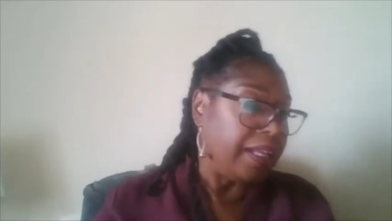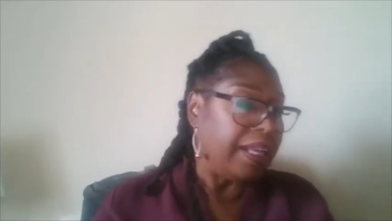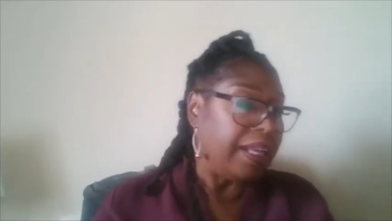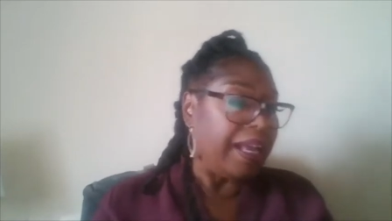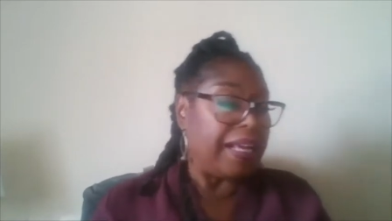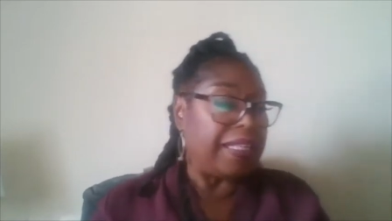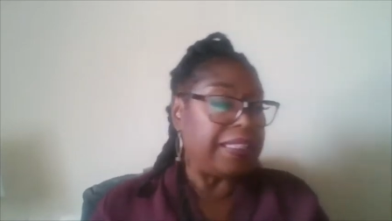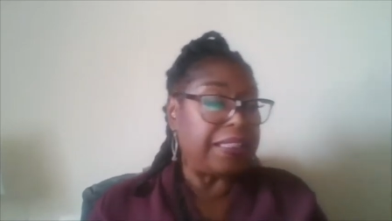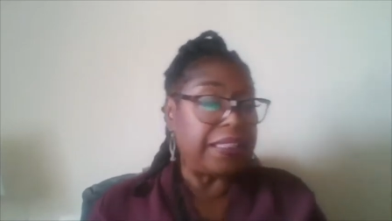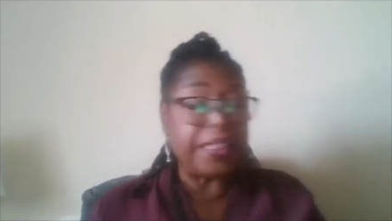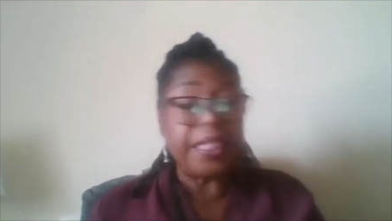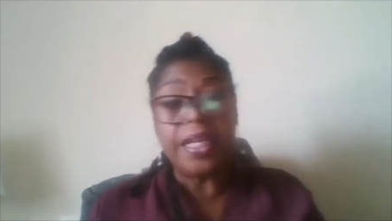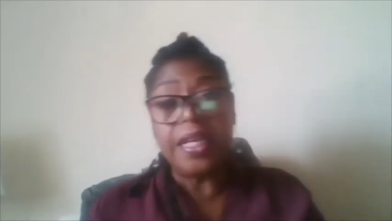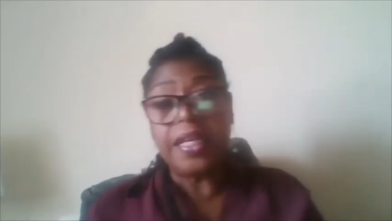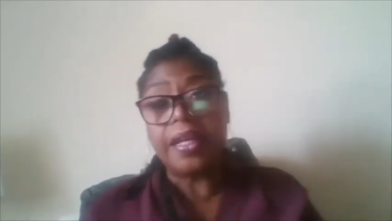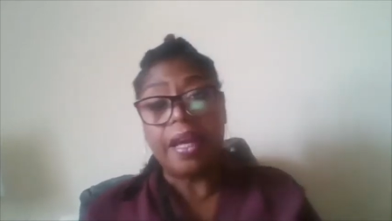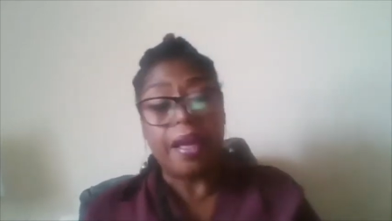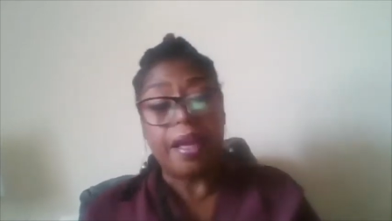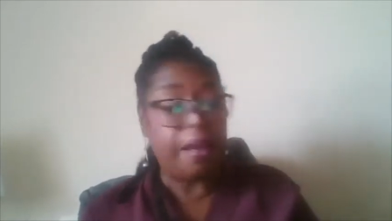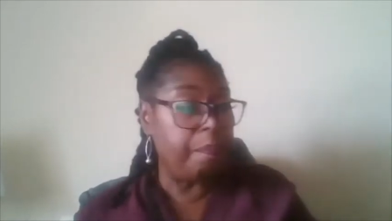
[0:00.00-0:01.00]

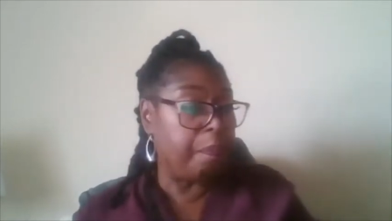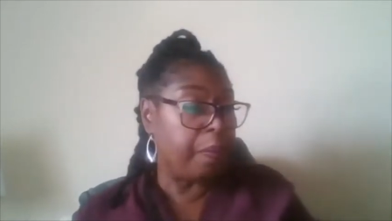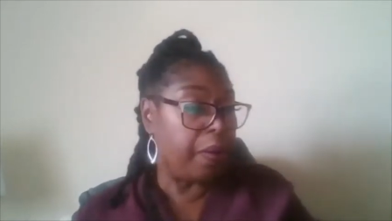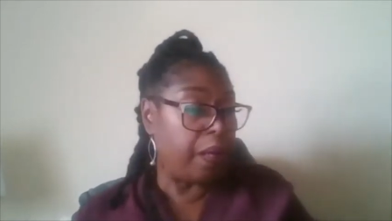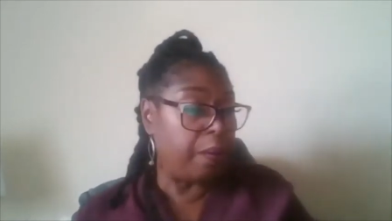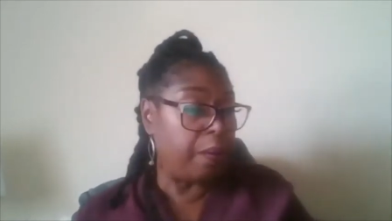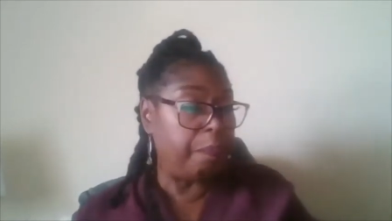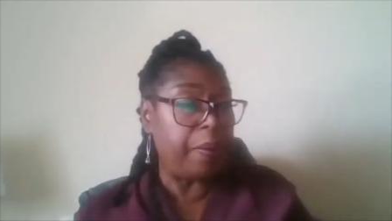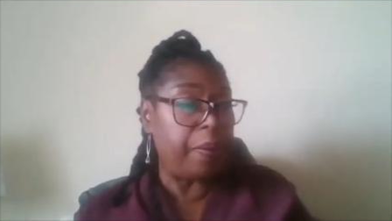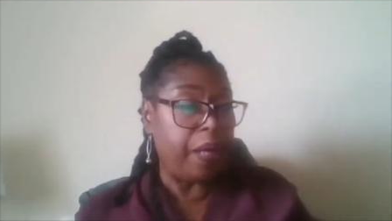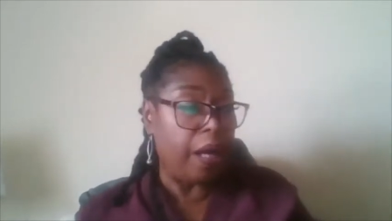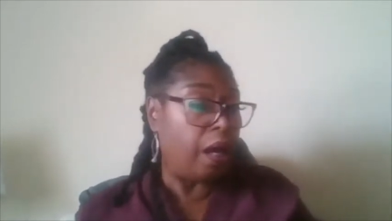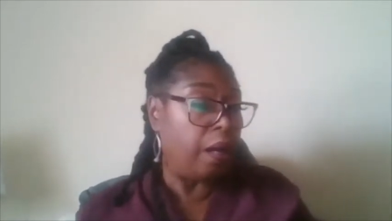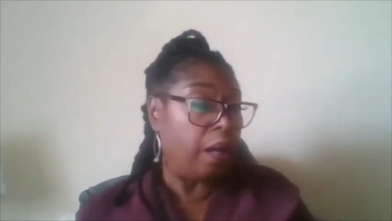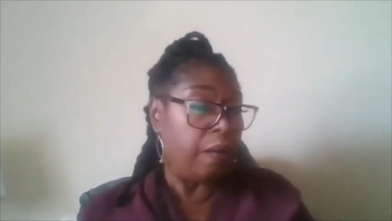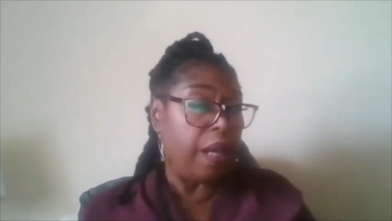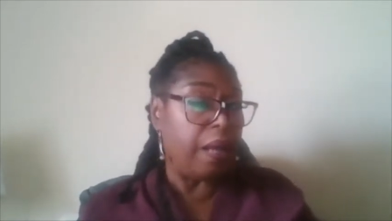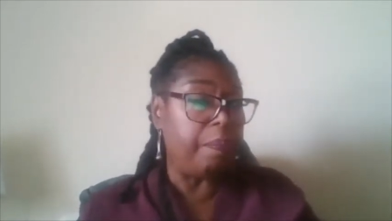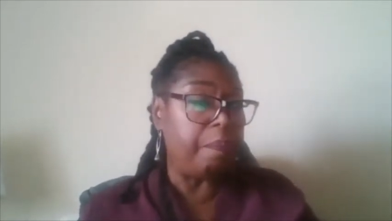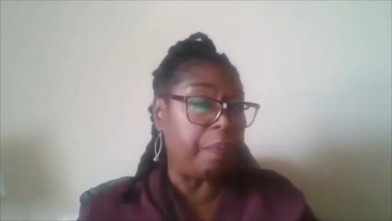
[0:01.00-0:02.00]
Antigua and, Barb- uh,
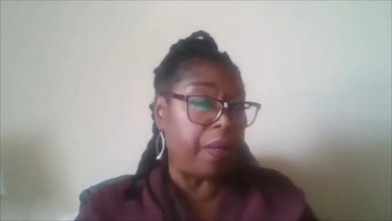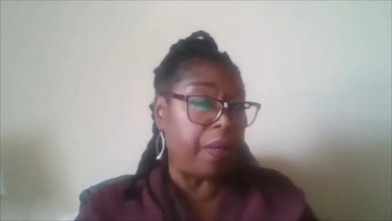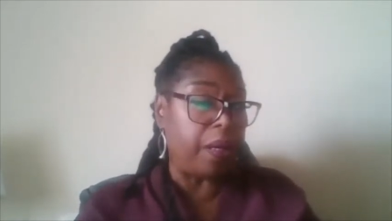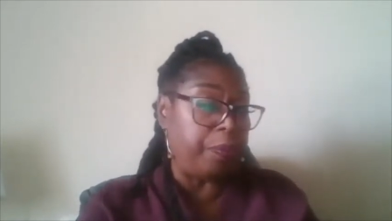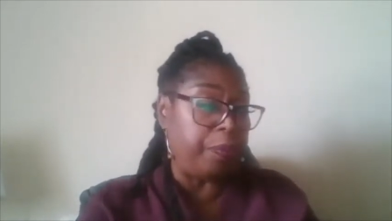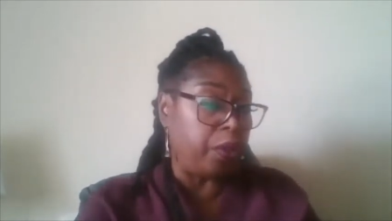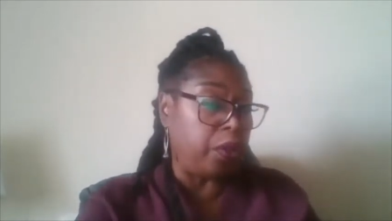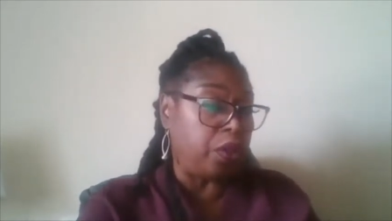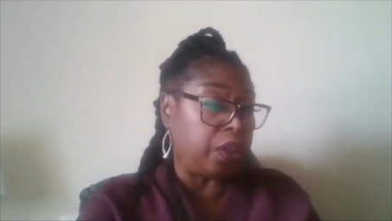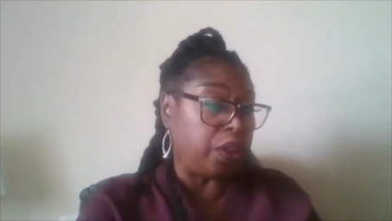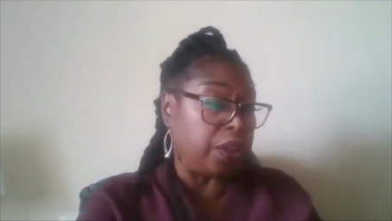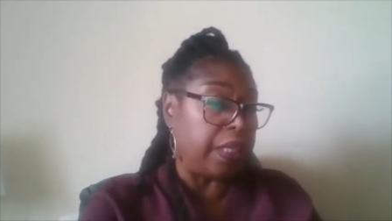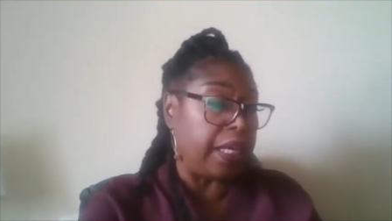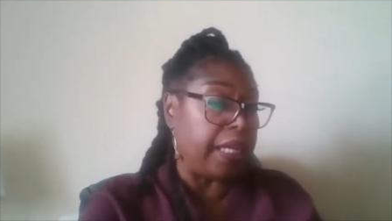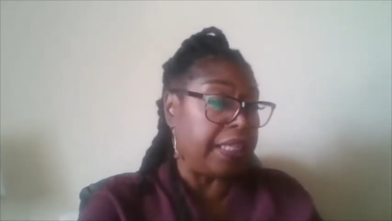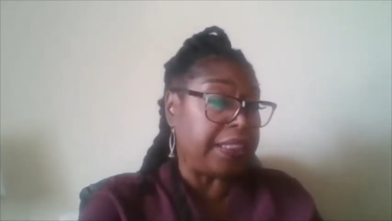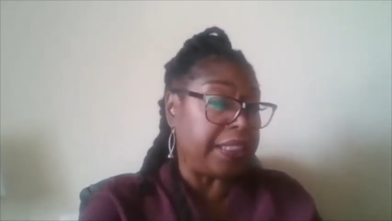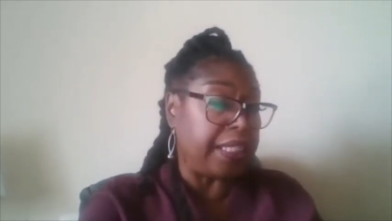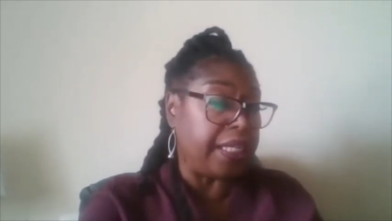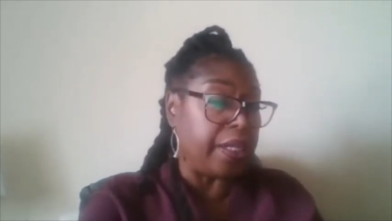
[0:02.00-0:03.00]
and Barbuda,
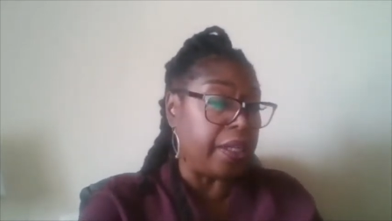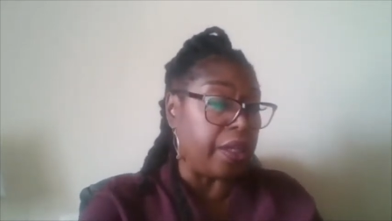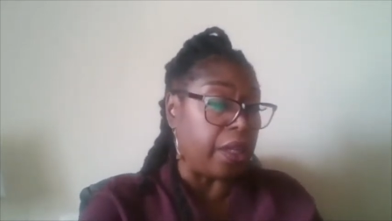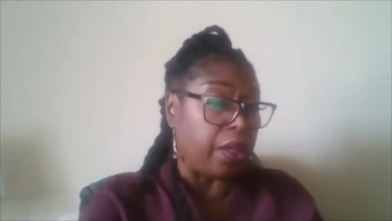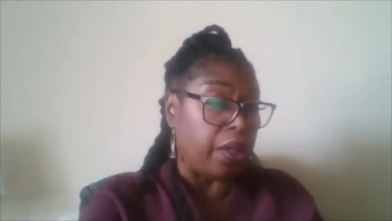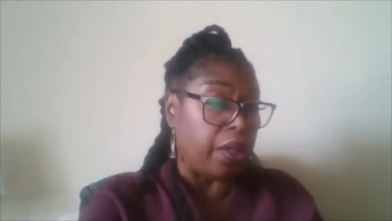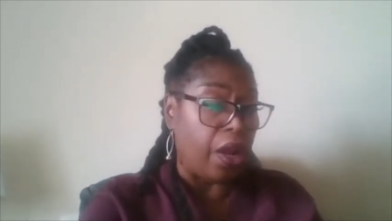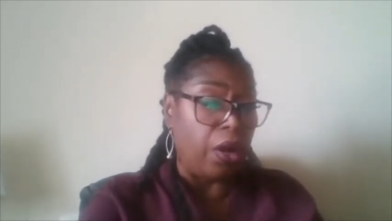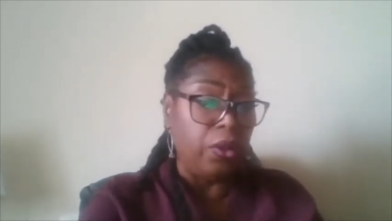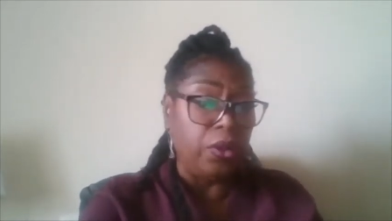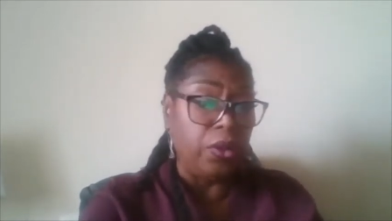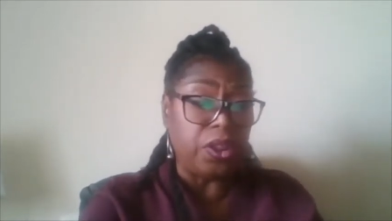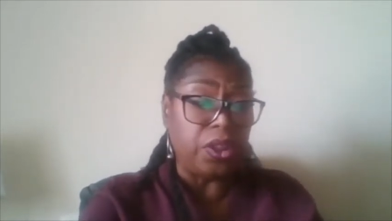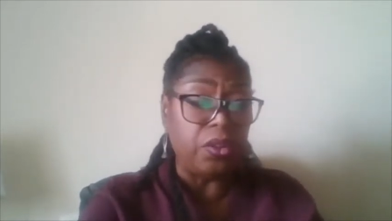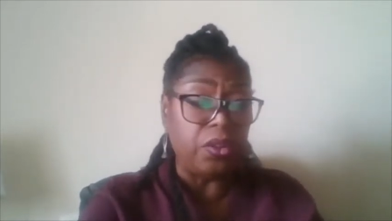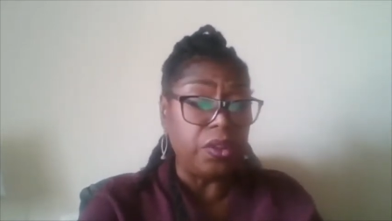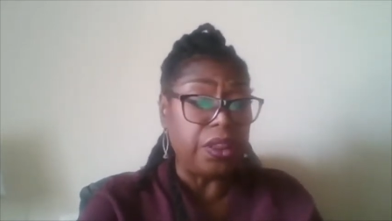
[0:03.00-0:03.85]
and it goes on.